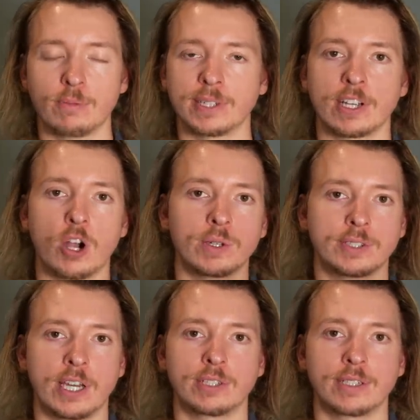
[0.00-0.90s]
And when they go
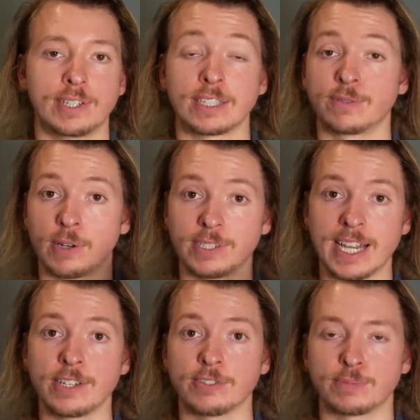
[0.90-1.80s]
without it, that's very
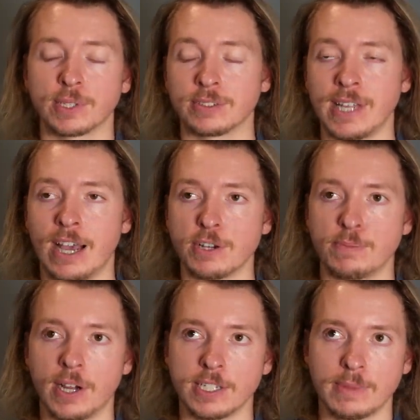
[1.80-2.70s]
dangerous because now your
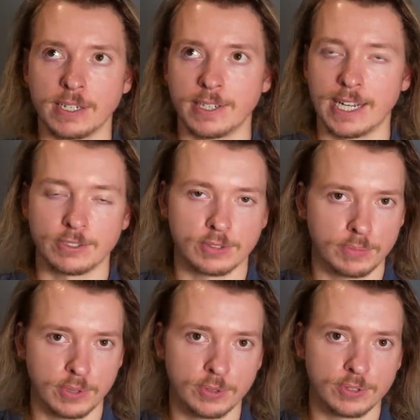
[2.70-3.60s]
body might not
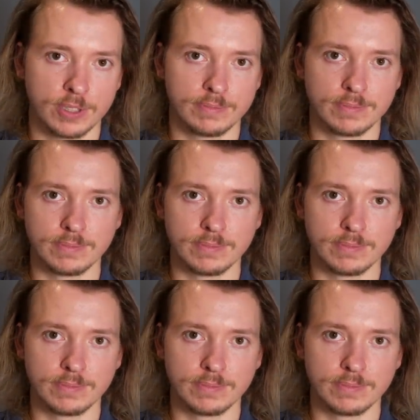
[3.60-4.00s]
naturally produce it.